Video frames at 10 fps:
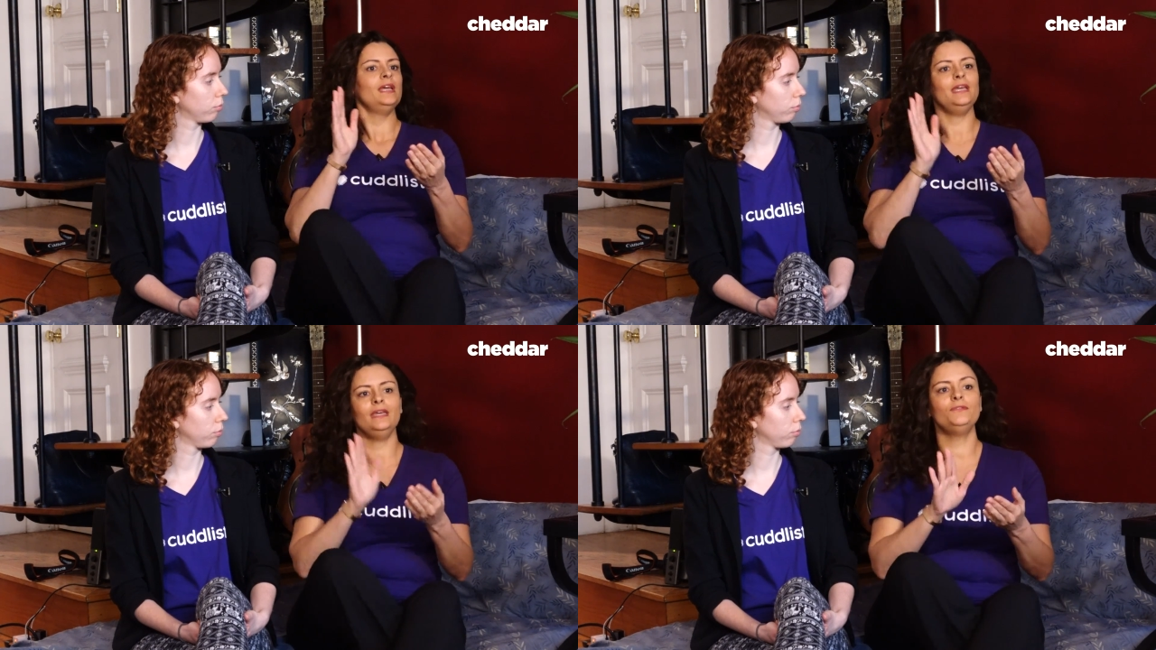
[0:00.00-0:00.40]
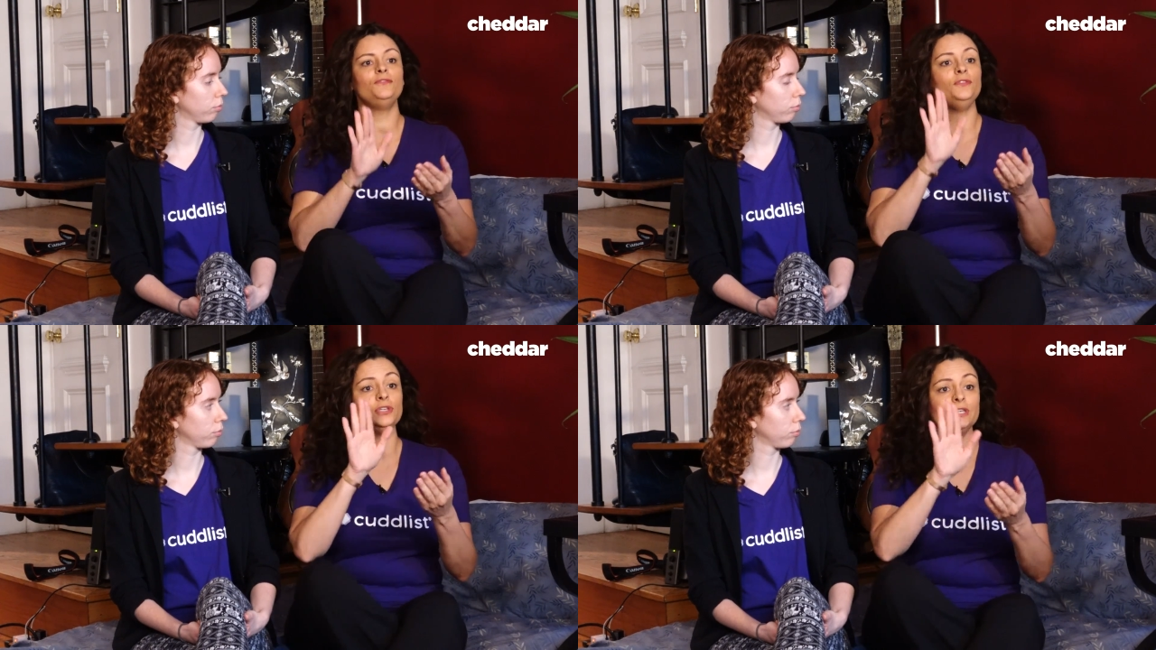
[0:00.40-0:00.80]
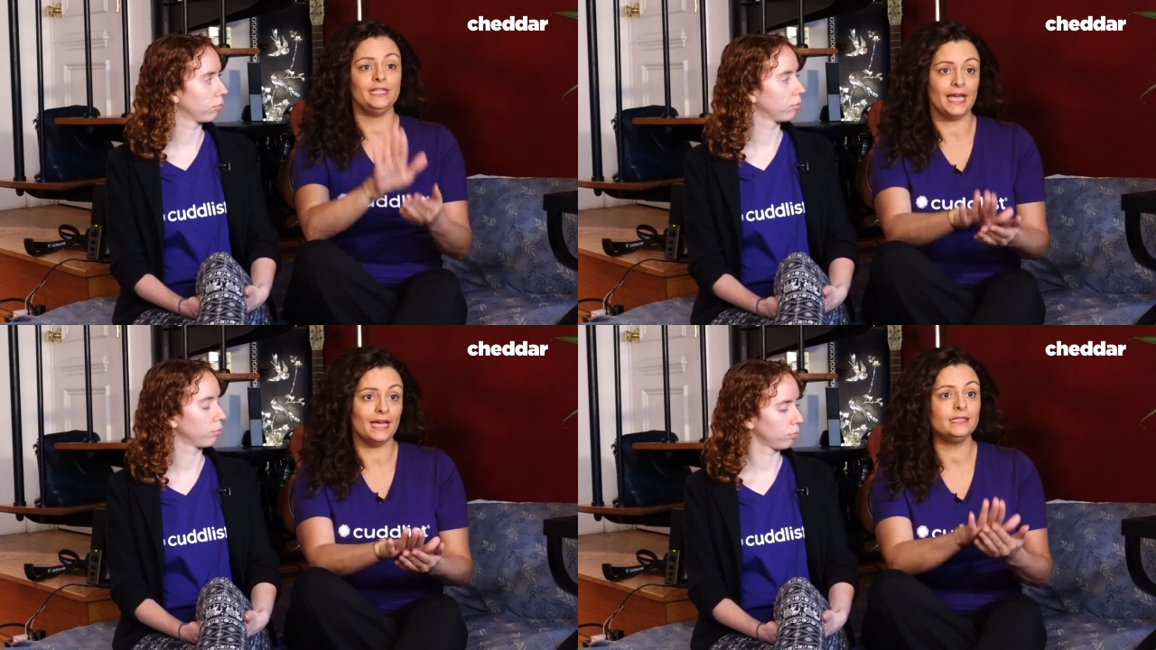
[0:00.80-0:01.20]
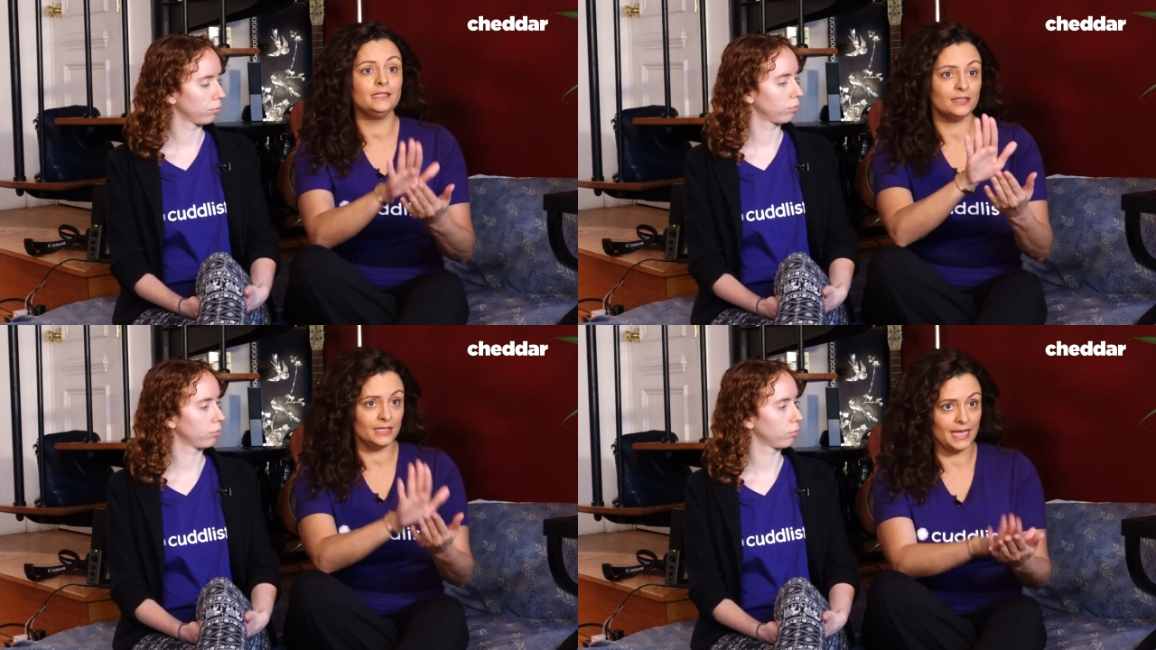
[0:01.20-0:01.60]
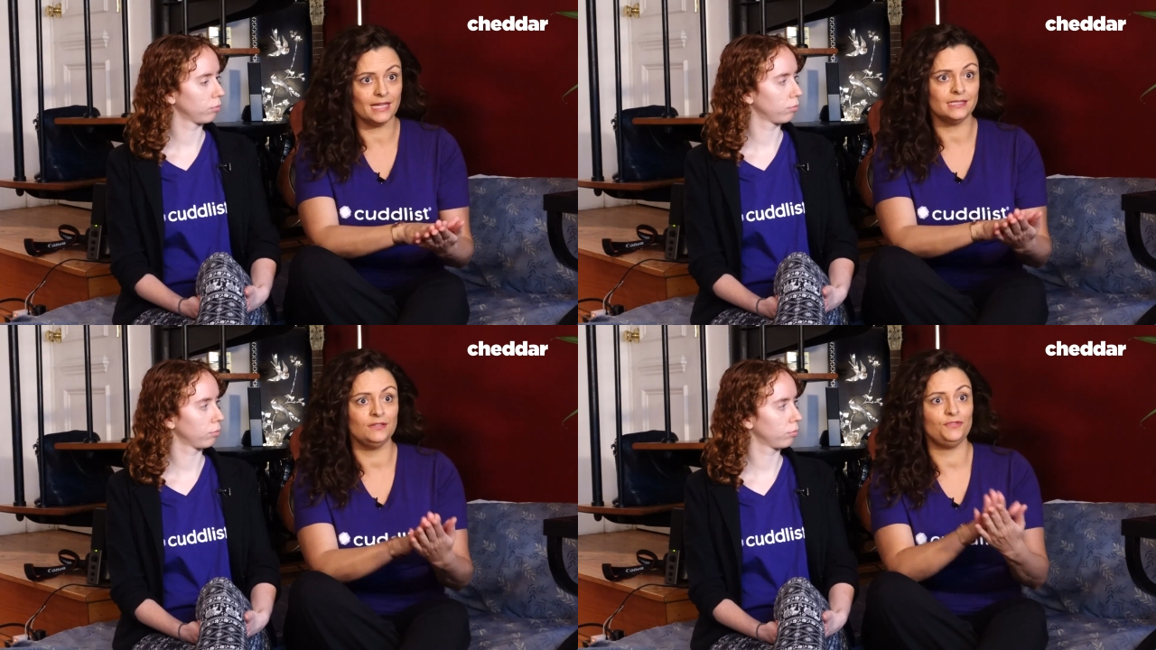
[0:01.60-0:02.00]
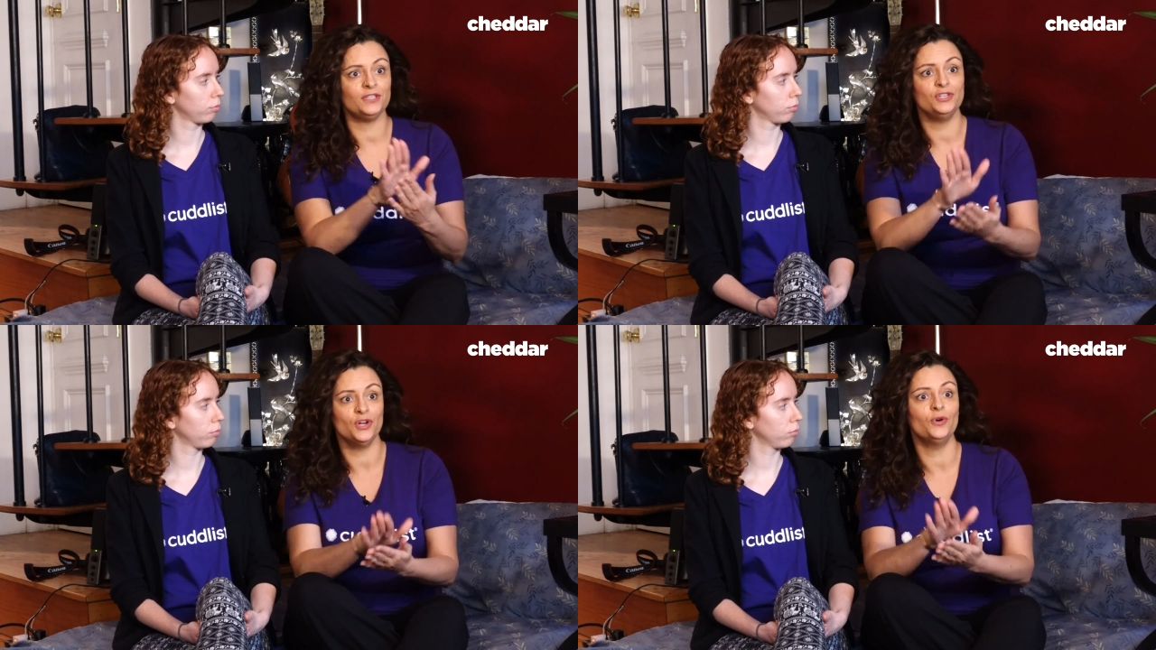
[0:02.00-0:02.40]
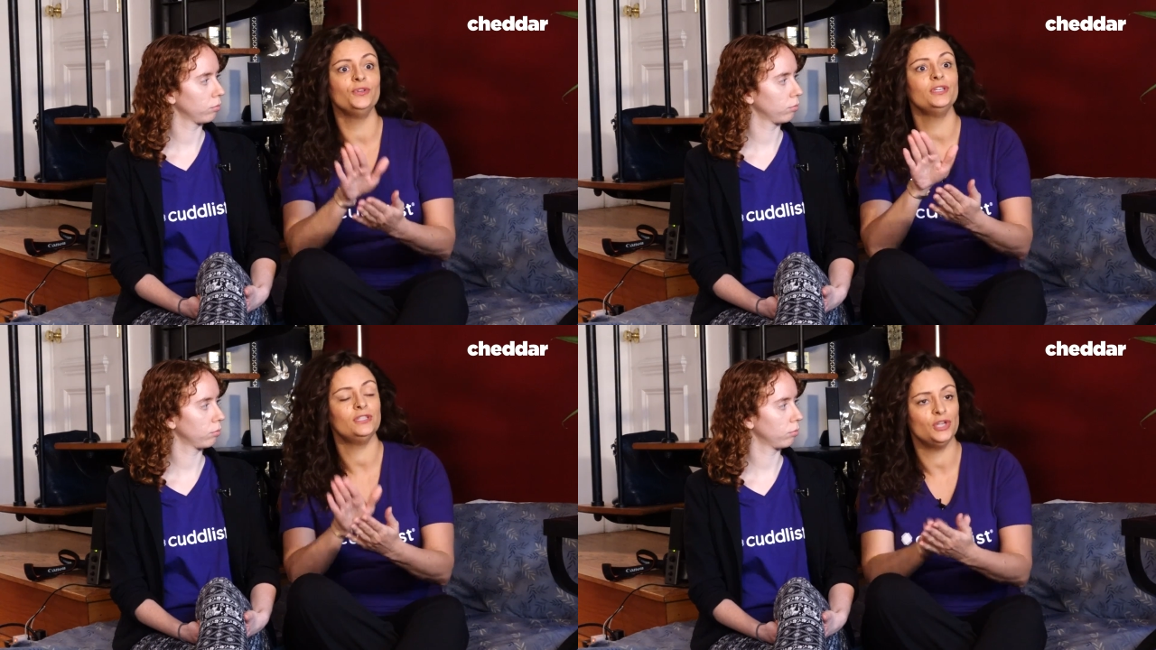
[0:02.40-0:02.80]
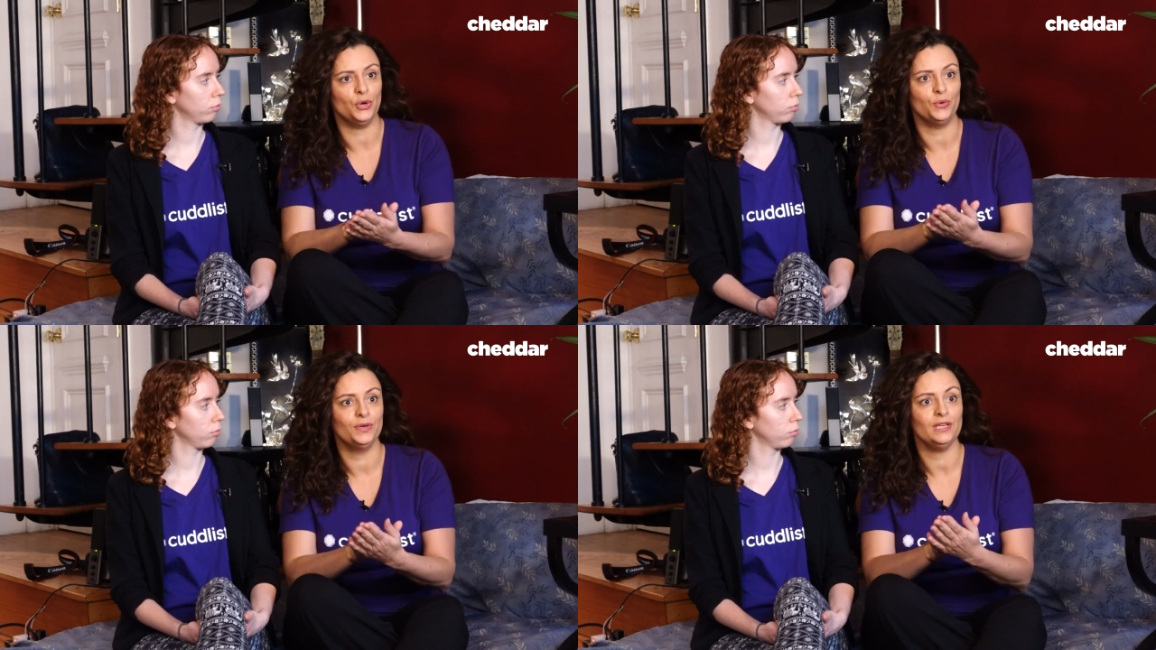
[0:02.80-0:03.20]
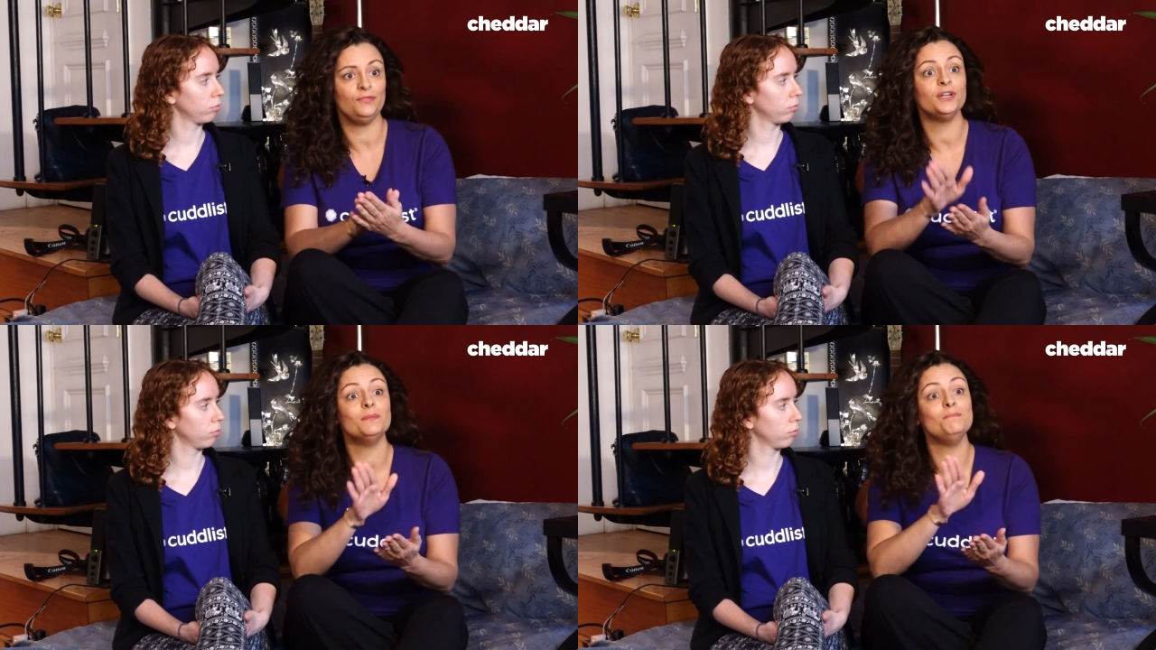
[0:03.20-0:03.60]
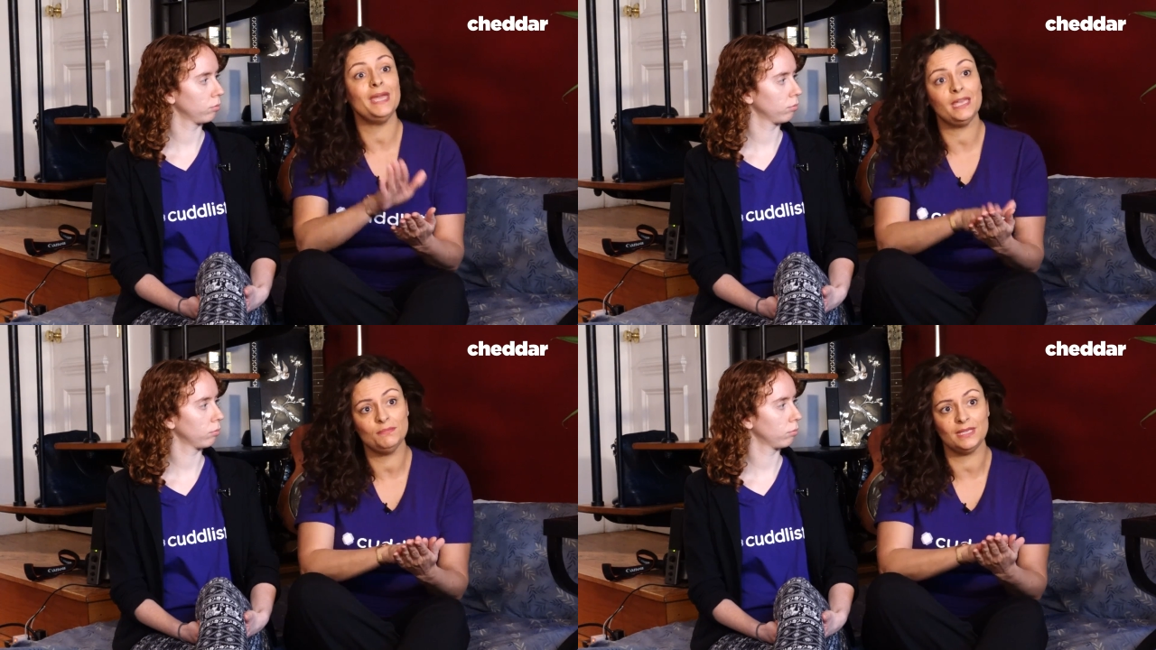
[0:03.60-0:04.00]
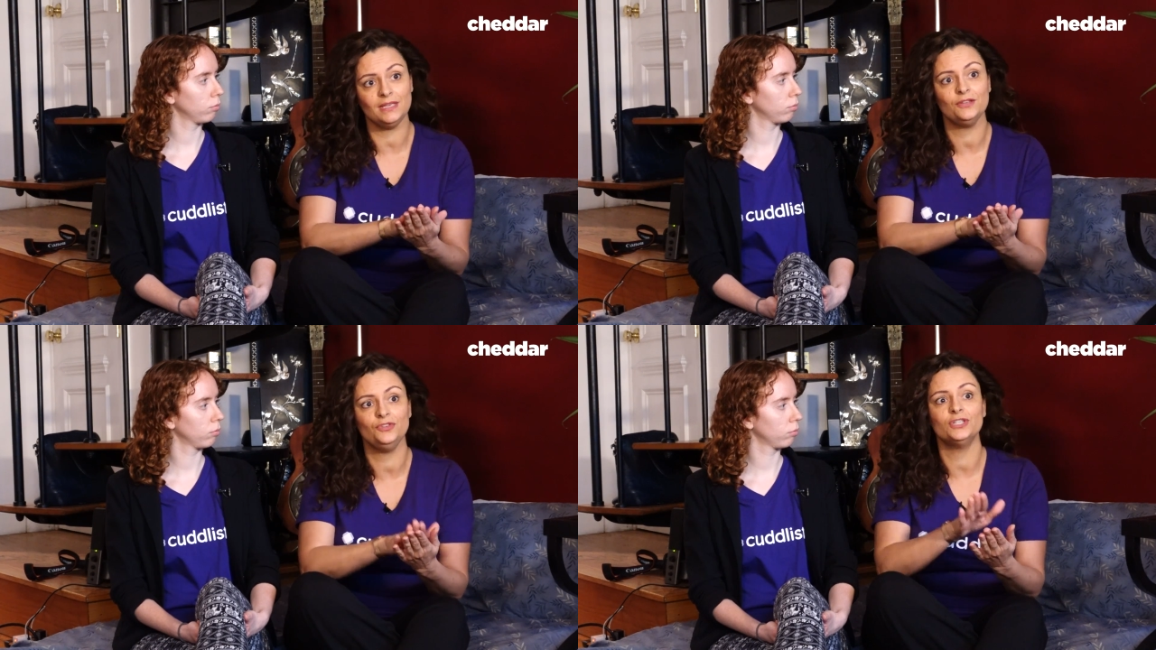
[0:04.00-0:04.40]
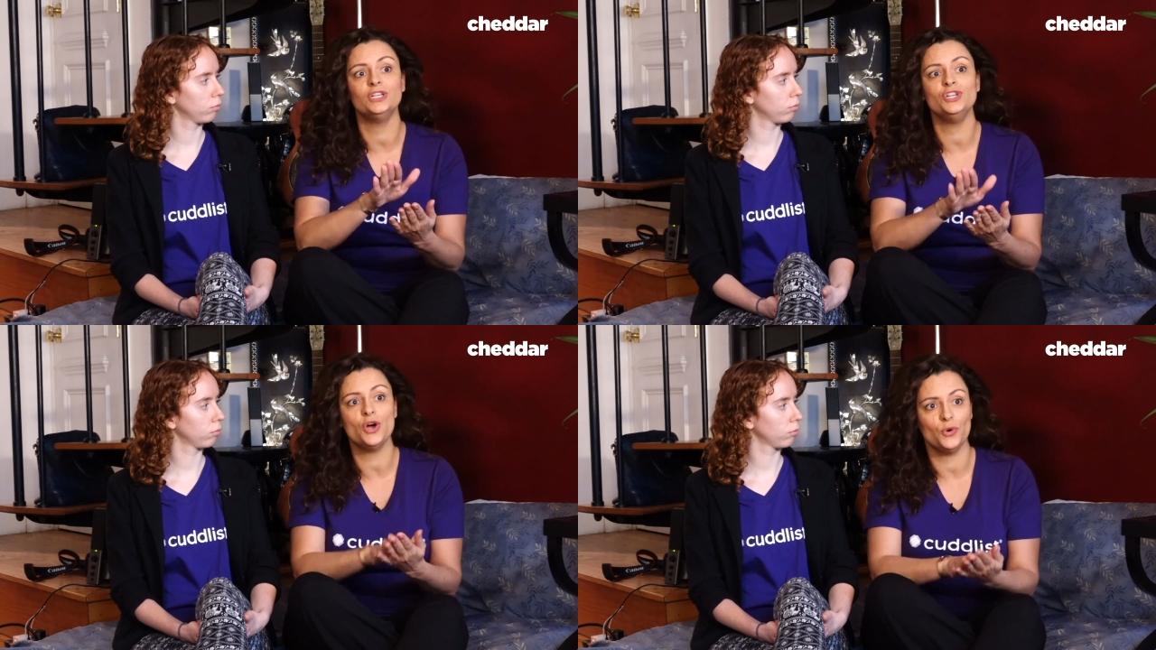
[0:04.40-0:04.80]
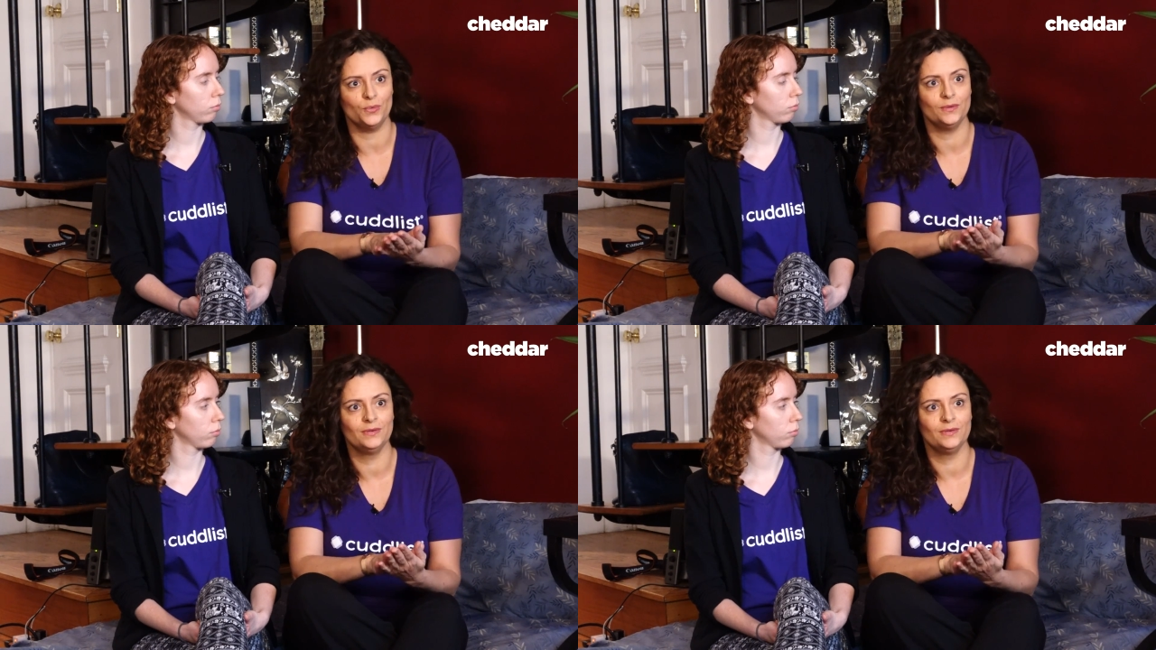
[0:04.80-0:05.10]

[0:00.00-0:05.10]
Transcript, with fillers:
Speaker 1: If you're a yes, you're a yes. If you're a no, you're a no. If you're a maybe, you're a no.